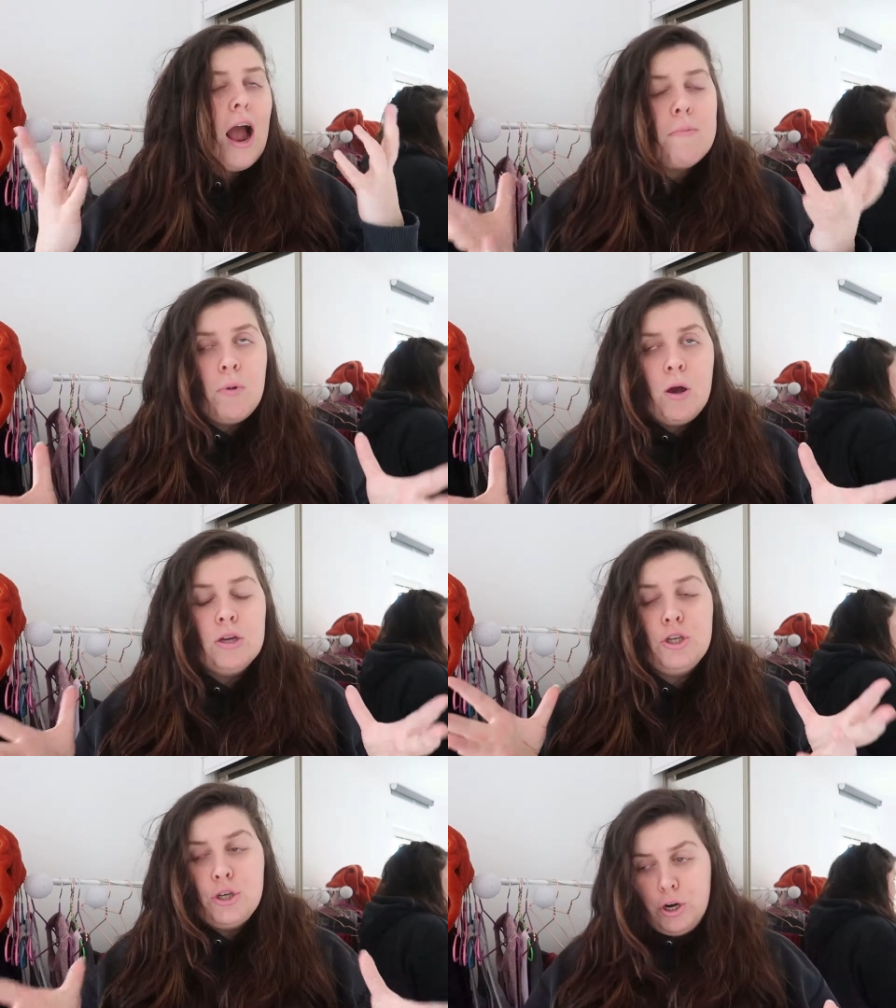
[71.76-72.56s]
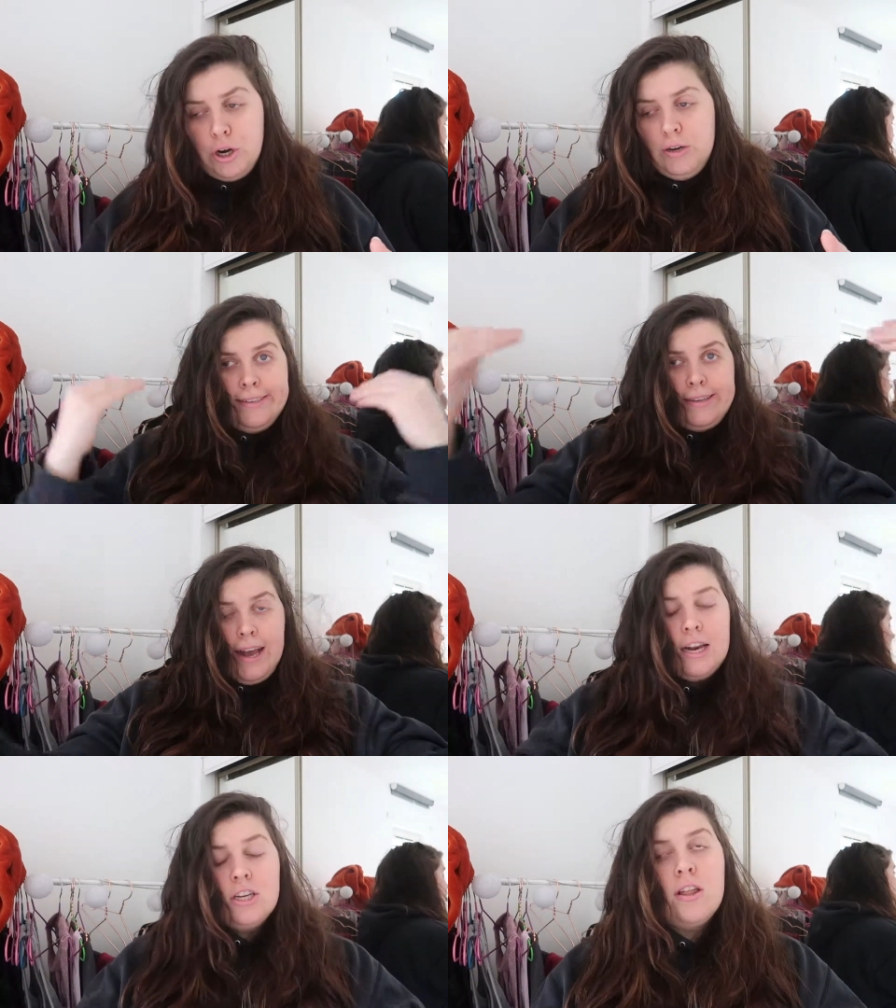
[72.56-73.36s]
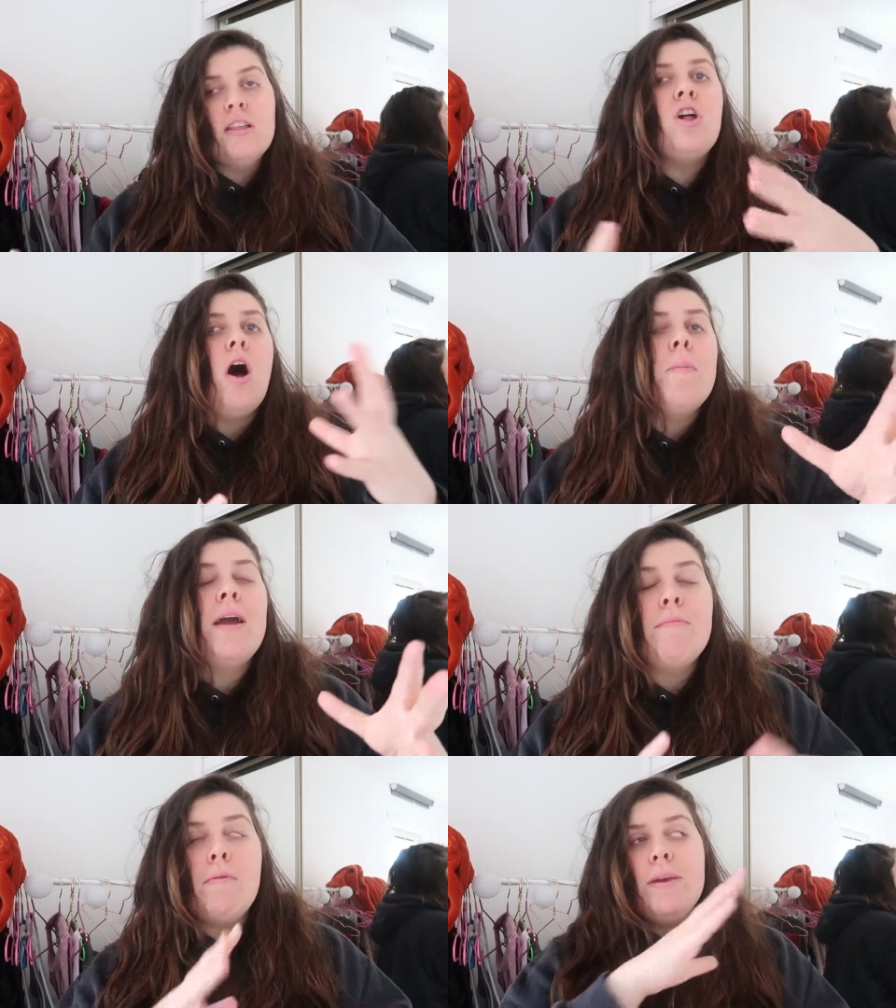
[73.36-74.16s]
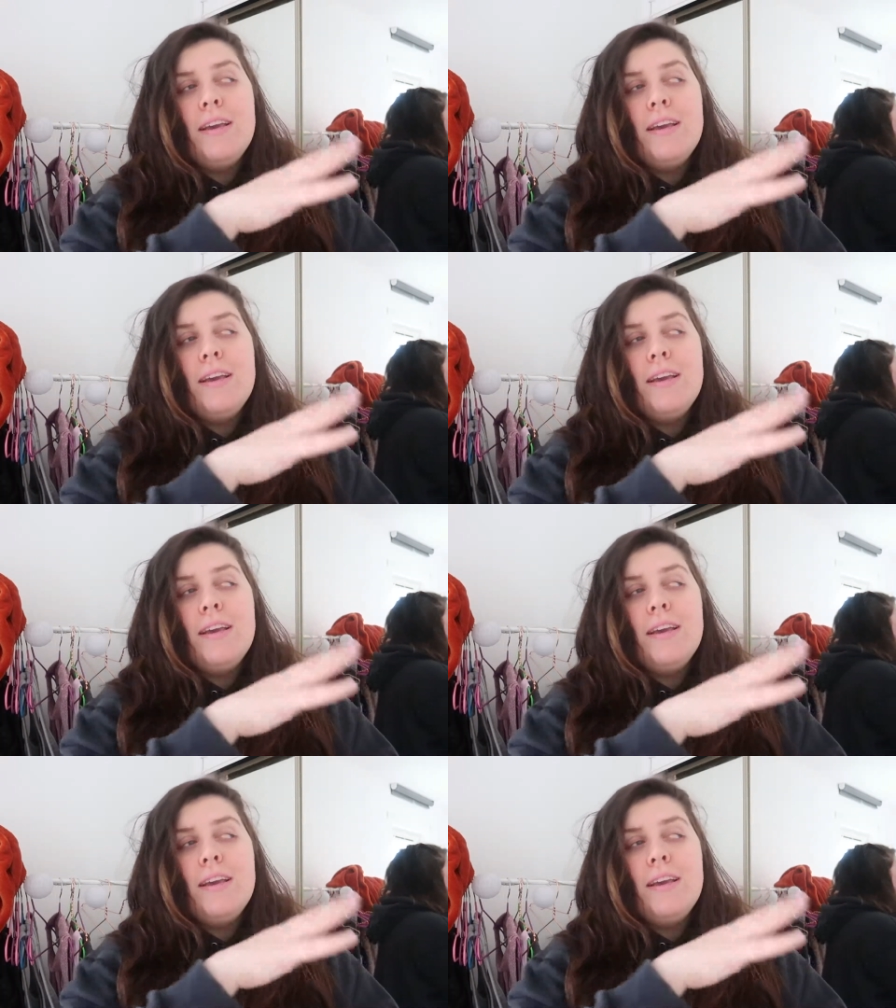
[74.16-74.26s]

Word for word: I'm not sure. I just thought this topic might be